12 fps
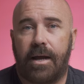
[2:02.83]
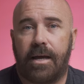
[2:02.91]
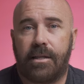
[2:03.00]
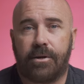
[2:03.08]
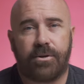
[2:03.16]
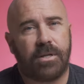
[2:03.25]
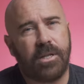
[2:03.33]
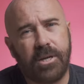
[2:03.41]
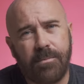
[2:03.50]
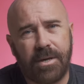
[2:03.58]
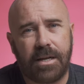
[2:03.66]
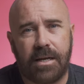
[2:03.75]
I had learned a
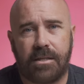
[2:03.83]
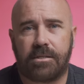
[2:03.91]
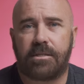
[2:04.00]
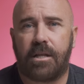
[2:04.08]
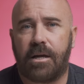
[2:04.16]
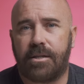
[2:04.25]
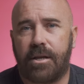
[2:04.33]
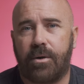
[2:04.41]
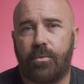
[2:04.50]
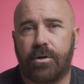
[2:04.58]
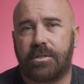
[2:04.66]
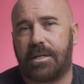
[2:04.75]
little bit in the salon that
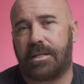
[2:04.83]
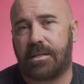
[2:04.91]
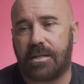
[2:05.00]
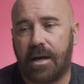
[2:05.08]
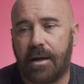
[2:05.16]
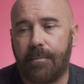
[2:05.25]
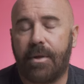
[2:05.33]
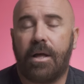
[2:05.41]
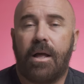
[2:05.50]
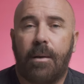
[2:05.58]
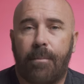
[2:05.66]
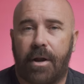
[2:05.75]
I worked in at the time,
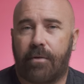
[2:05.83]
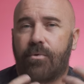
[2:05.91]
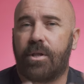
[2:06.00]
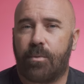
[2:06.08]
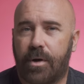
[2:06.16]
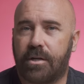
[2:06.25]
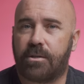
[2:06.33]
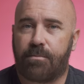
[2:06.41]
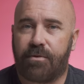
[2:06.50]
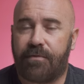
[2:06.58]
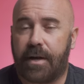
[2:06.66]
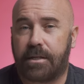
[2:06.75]
but I really wanted to
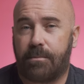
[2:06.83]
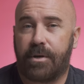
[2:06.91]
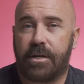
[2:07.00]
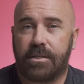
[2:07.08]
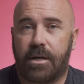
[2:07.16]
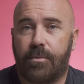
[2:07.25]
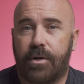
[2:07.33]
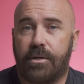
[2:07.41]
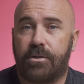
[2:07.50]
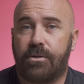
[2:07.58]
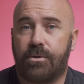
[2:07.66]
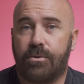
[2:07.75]
perfect it because I
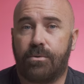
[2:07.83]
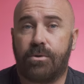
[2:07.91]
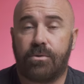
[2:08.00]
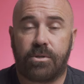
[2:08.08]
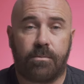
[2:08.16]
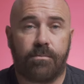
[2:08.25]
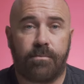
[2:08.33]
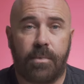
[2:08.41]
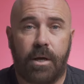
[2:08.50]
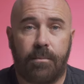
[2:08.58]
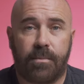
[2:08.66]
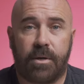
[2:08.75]
wanted to do some
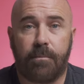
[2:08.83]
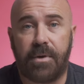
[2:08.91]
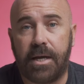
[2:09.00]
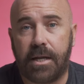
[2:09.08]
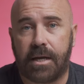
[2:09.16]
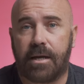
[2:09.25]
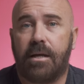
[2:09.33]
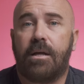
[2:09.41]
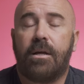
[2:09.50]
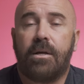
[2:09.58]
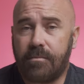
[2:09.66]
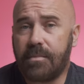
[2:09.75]
competing.
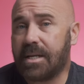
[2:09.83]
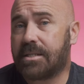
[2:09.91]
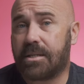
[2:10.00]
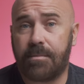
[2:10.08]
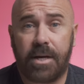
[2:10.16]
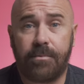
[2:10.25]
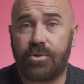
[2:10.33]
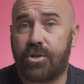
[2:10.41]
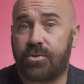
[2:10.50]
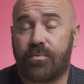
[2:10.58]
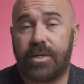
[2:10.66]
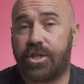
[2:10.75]
Sometimes
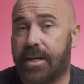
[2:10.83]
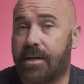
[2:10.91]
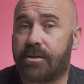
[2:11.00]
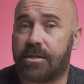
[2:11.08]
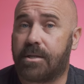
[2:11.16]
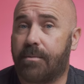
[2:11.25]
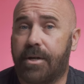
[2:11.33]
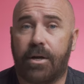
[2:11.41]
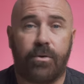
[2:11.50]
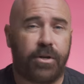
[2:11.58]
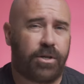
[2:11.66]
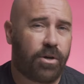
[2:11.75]
just reaching out to somebody,
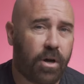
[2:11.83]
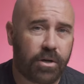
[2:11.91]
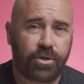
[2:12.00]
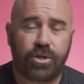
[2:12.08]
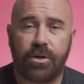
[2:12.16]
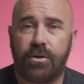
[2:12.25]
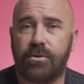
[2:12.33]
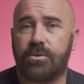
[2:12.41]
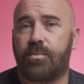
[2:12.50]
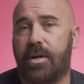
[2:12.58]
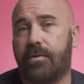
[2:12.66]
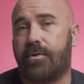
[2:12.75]
going to dog
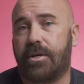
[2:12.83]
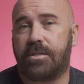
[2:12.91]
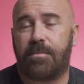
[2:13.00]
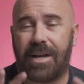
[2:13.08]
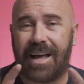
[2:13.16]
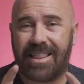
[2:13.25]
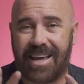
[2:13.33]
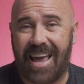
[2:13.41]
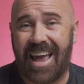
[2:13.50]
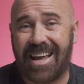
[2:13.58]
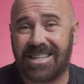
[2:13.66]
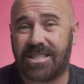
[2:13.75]
shows, whatever it is, but I think
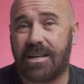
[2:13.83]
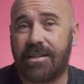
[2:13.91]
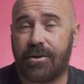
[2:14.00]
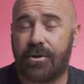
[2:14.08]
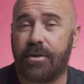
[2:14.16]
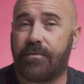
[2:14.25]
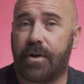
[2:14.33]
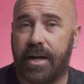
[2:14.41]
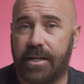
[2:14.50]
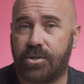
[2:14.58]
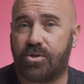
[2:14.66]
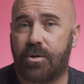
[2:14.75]
hands-on learning for
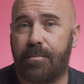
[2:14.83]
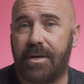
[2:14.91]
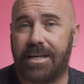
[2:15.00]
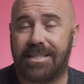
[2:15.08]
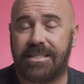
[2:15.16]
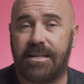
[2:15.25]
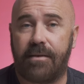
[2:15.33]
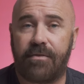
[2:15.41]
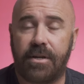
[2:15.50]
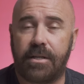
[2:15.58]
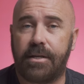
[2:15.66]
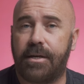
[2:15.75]
hand stripping is
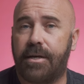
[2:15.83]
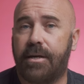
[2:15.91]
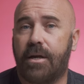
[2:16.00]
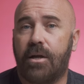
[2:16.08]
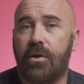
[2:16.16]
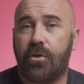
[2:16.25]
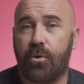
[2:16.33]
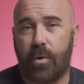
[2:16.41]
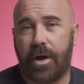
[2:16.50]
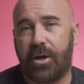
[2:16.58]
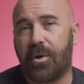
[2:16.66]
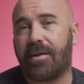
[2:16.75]
definitely the
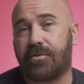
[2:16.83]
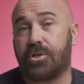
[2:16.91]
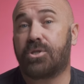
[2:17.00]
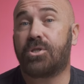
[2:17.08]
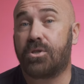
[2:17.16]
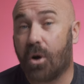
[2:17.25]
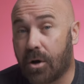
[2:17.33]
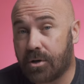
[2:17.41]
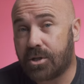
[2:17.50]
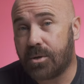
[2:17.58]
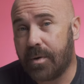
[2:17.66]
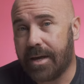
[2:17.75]
way you have to
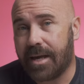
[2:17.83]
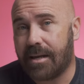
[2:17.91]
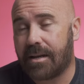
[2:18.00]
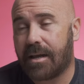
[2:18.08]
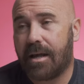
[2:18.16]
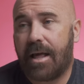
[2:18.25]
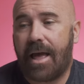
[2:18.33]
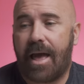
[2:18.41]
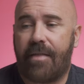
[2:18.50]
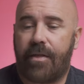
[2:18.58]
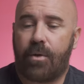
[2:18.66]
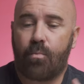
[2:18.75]
start doing it.
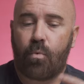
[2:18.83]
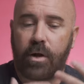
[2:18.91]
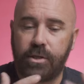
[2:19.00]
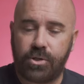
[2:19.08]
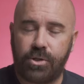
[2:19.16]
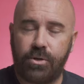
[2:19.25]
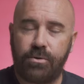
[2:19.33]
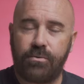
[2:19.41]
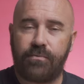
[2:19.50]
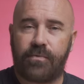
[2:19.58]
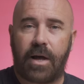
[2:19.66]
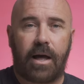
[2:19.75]
And then once
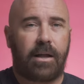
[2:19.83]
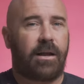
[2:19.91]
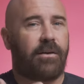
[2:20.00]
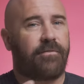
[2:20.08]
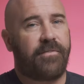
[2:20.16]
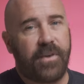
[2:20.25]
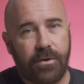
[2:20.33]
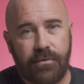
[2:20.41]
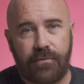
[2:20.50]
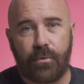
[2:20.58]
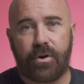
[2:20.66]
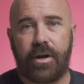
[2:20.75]
you've got a feel
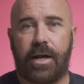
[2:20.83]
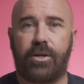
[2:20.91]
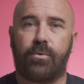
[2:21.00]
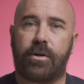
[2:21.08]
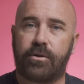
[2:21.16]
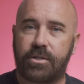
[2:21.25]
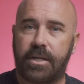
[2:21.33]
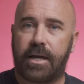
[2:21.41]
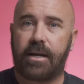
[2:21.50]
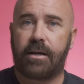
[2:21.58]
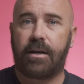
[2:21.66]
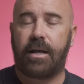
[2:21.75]
for it and you
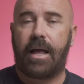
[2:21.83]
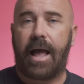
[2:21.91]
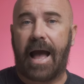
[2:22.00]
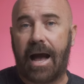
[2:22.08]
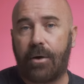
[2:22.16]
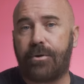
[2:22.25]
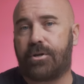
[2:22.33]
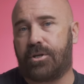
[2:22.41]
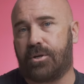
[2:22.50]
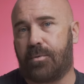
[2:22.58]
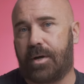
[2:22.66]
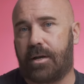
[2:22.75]
understand how to
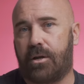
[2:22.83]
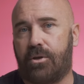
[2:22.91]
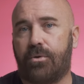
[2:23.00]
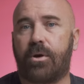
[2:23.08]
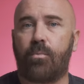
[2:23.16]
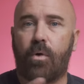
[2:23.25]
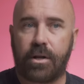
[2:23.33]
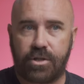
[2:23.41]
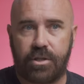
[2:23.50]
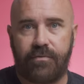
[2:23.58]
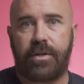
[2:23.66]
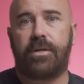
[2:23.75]
do it, you can
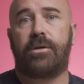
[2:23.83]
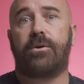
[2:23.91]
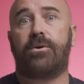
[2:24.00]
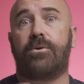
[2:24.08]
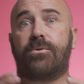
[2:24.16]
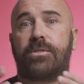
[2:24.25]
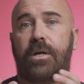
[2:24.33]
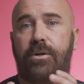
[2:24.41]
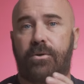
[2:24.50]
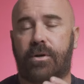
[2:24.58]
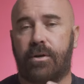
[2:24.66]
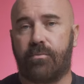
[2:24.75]
watch the videos and
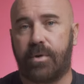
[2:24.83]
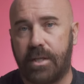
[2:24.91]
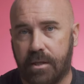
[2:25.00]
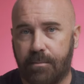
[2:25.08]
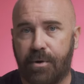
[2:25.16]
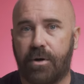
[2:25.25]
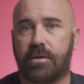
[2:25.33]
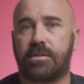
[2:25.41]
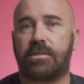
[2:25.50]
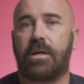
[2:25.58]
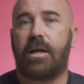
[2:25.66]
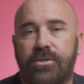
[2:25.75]
you can read the
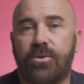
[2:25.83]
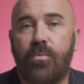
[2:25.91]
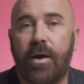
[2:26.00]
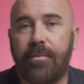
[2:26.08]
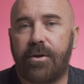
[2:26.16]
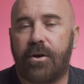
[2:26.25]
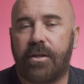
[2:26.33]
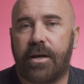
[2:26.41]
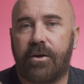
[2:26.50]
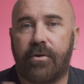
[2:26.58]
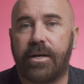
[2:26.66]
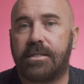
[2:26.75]
books. There's a webinar
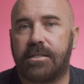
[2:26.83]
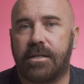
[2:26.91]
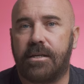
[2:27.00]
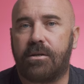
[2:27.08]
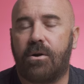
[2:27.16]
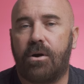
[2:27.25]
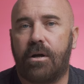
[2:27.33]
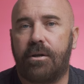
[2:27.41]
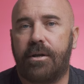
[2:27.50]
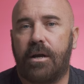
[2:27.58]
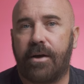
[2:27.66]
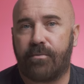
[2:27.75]
that Grace did
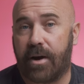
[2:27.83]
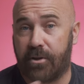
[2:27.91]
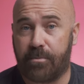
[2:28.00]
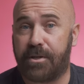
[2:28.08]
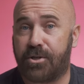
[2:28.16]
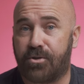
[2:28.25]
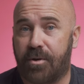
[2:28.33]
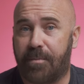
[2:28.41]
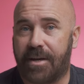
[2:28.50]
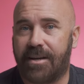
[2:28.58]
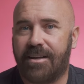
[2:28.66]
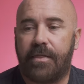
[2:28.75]
called I'd Rather Be Stripping.